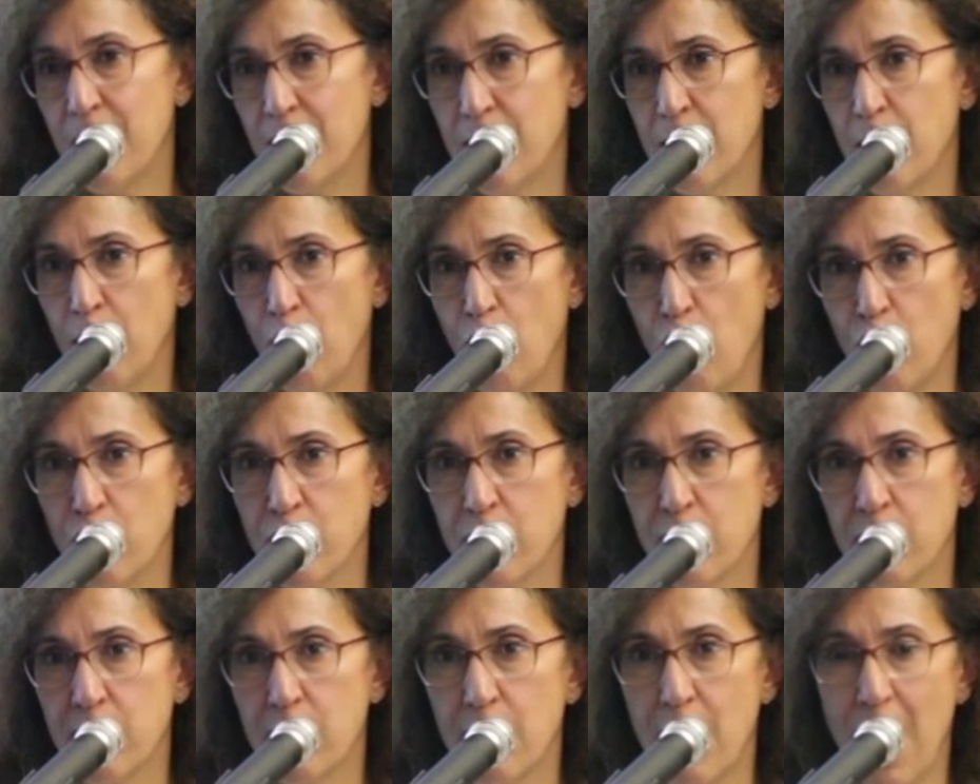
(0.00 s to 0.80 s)
is
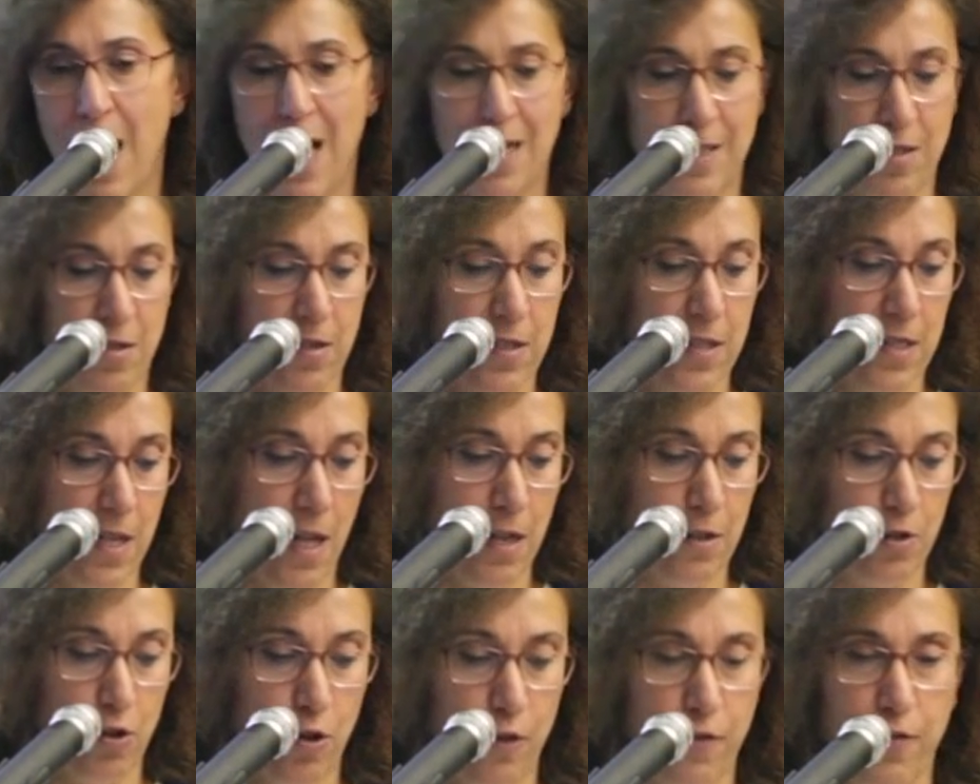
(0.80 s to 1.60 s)
lost as a
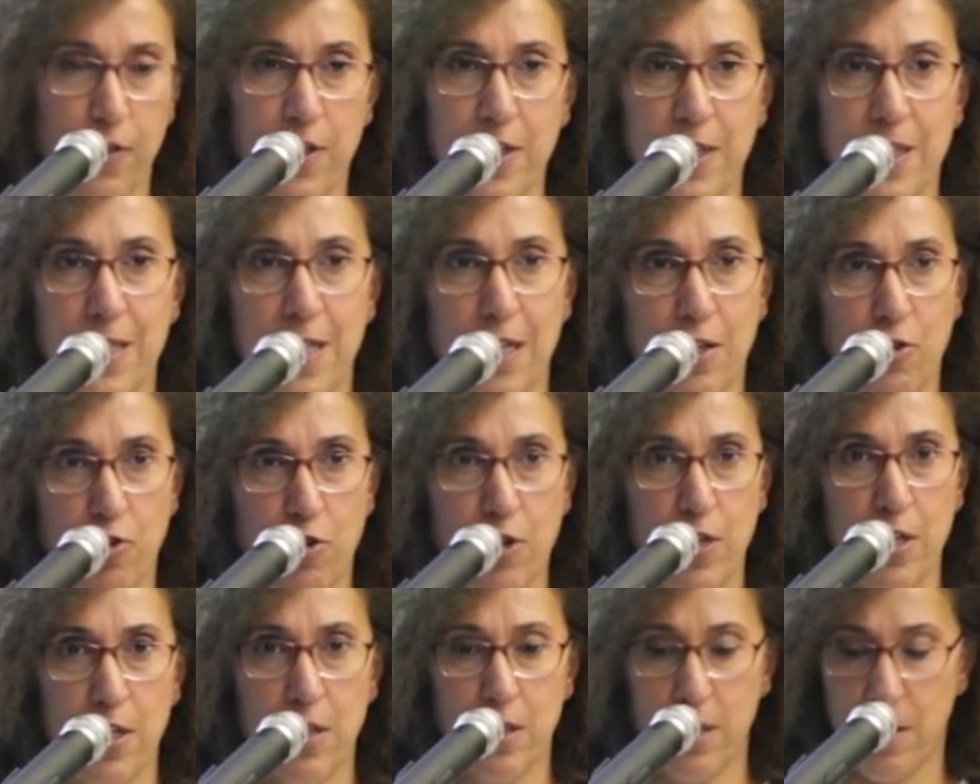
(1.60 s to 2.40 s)
result of this
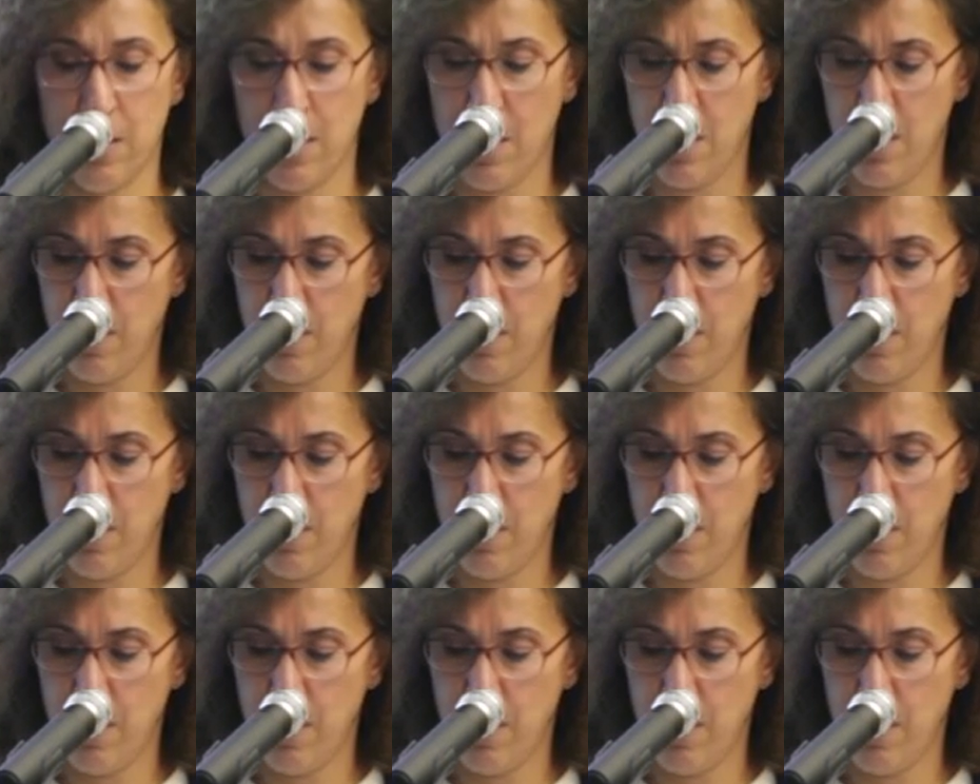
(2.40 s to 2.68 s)
increased